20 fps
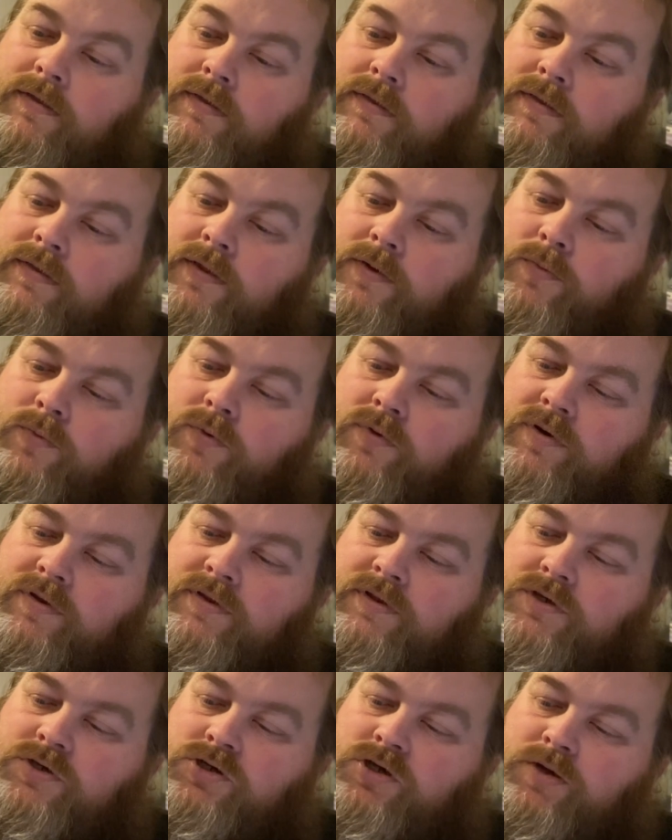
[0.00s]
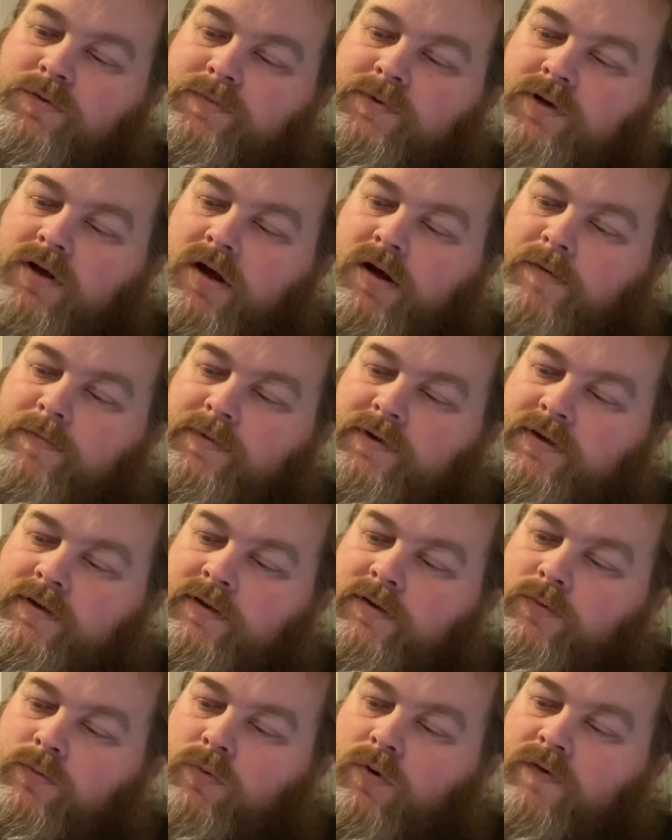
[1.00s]
that were in the German Army,
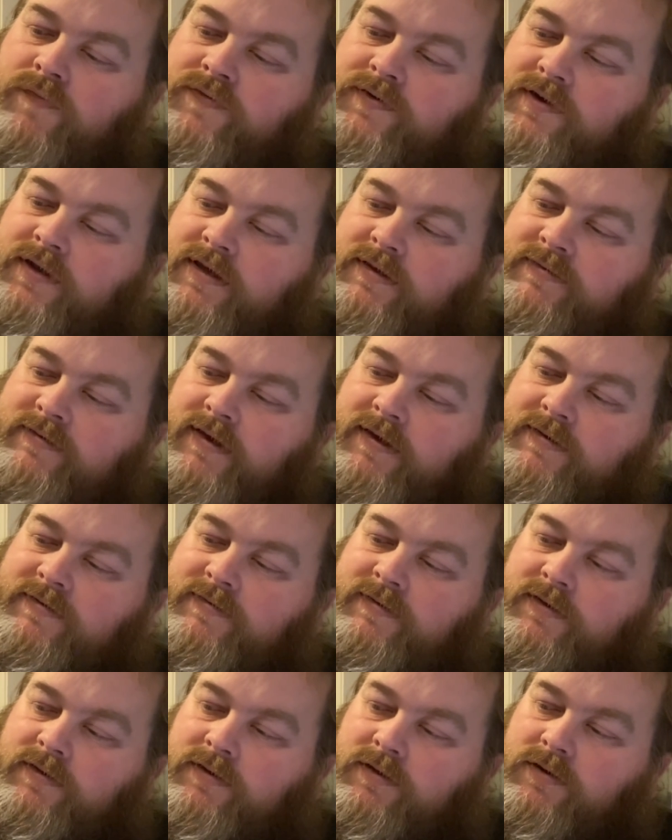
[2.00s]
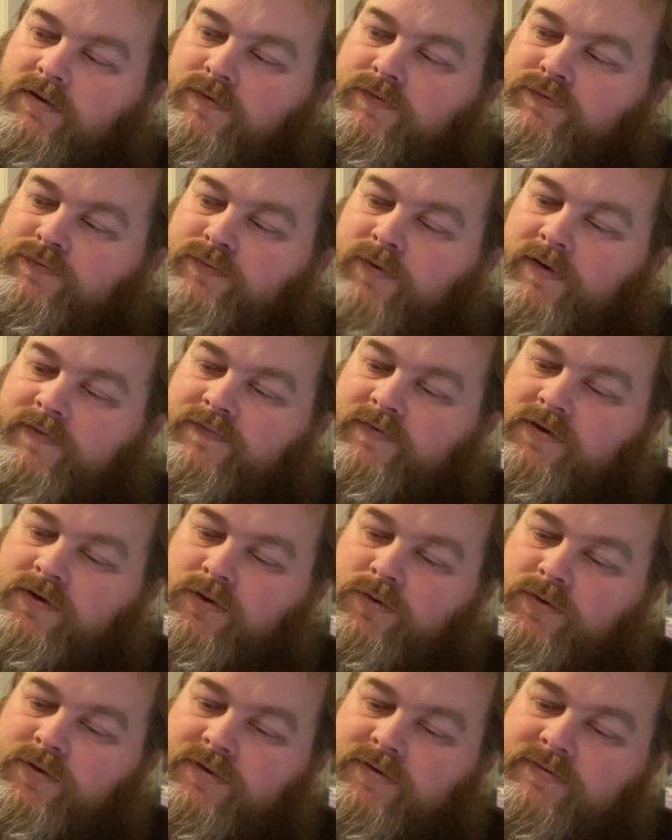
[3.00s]
Waffen SS and the Luftwaffe
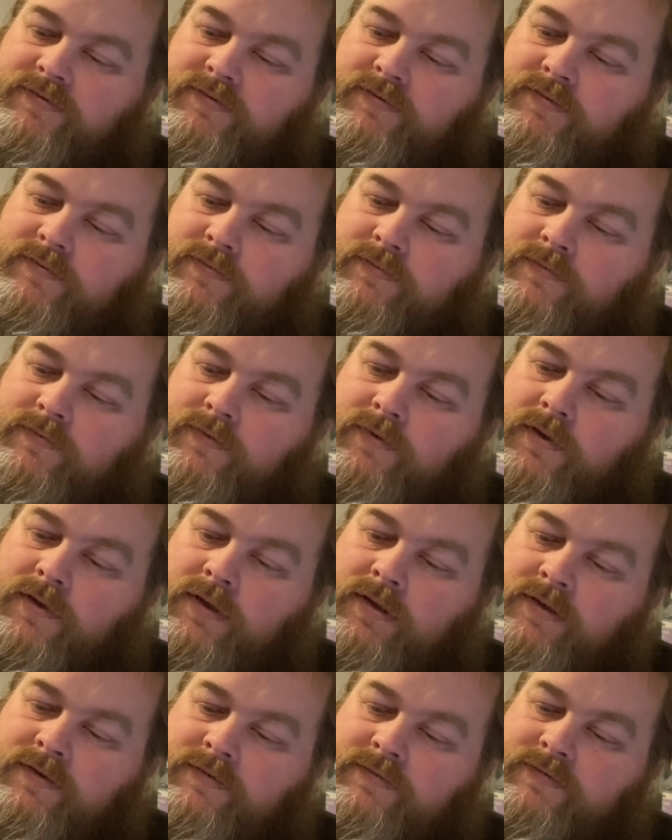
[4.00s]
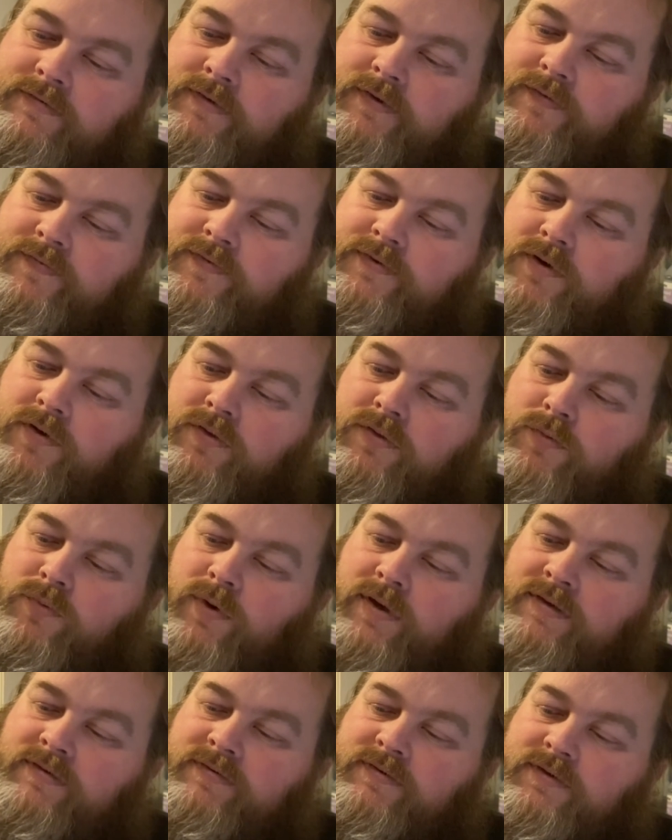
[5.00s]
units, serving on the
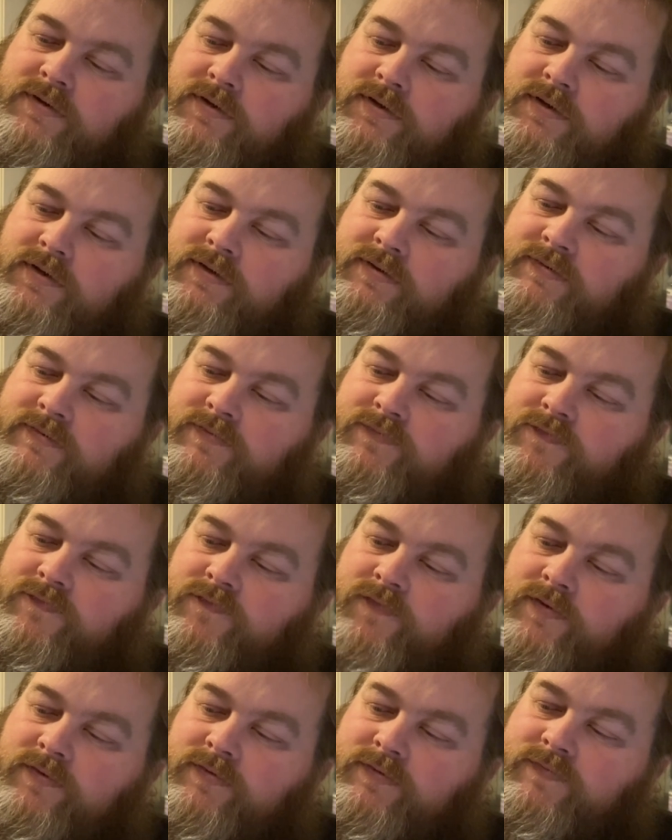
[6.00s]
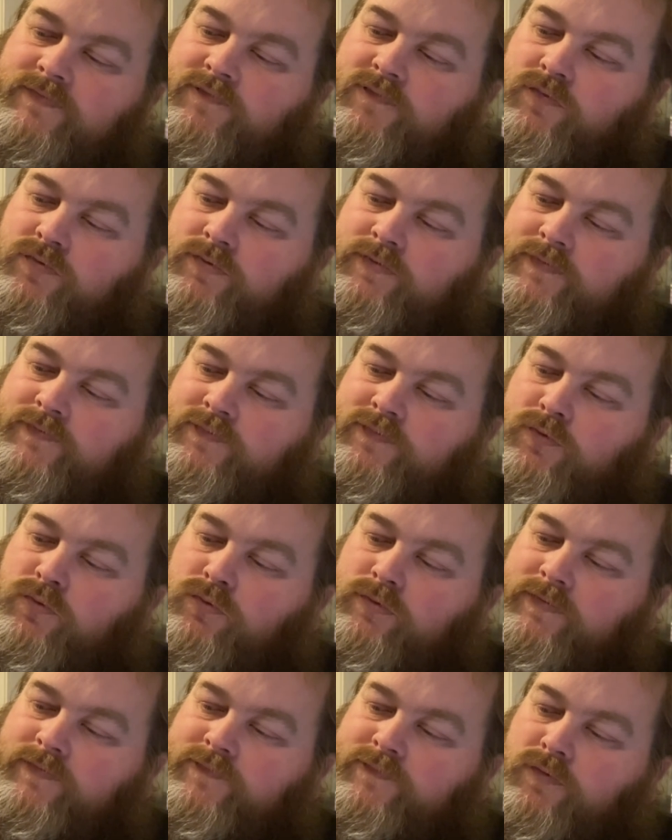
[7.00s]
Western and Eastern fronts 44
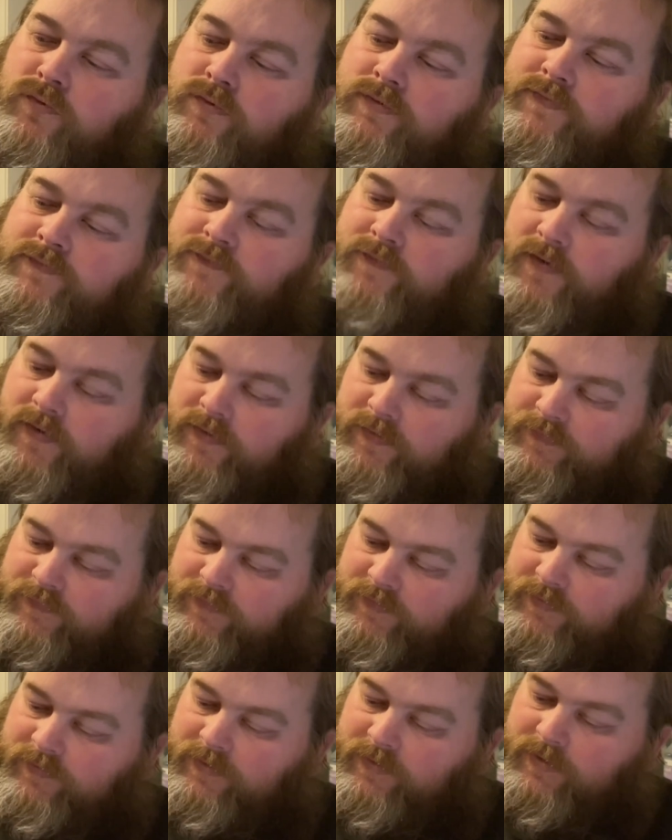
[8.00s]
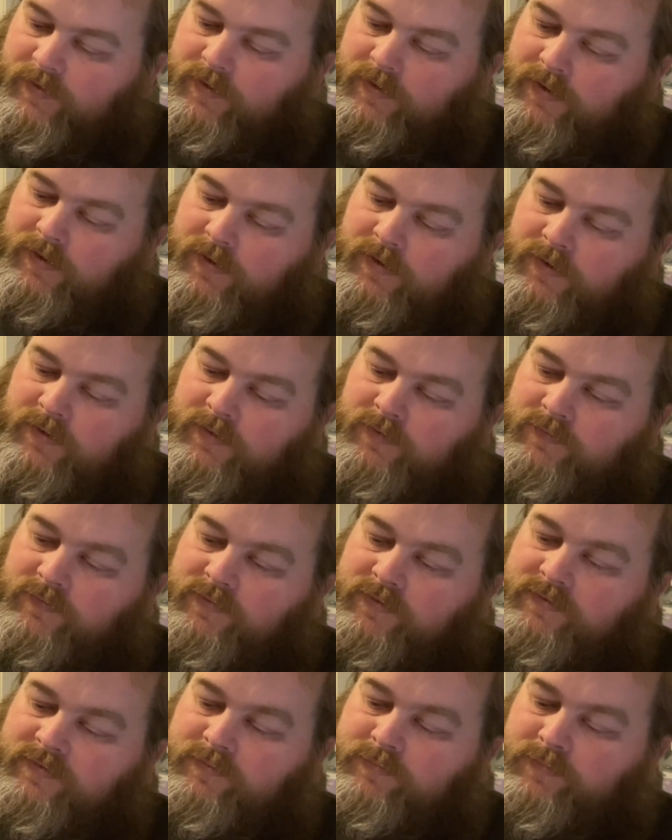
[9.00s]
to 45.
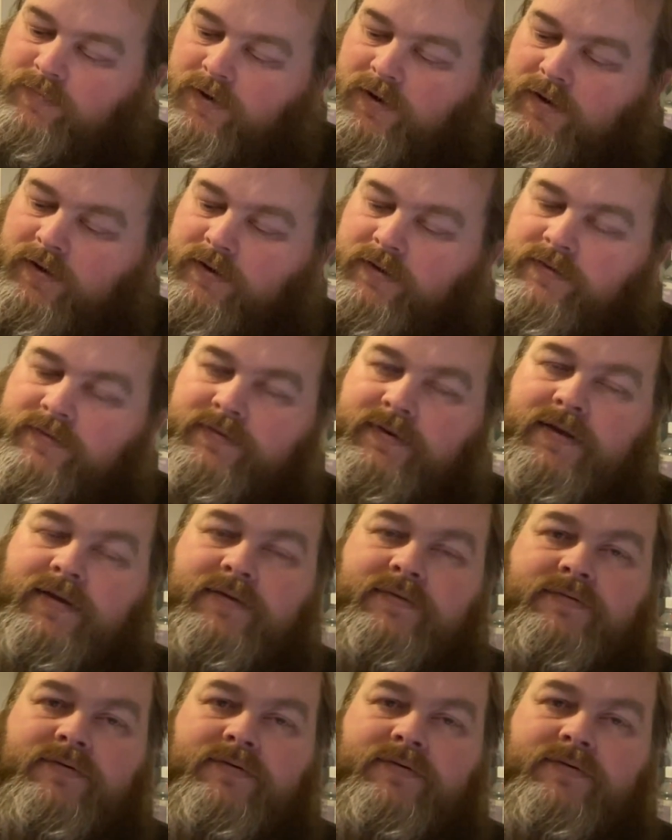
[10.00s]
Written by Dennis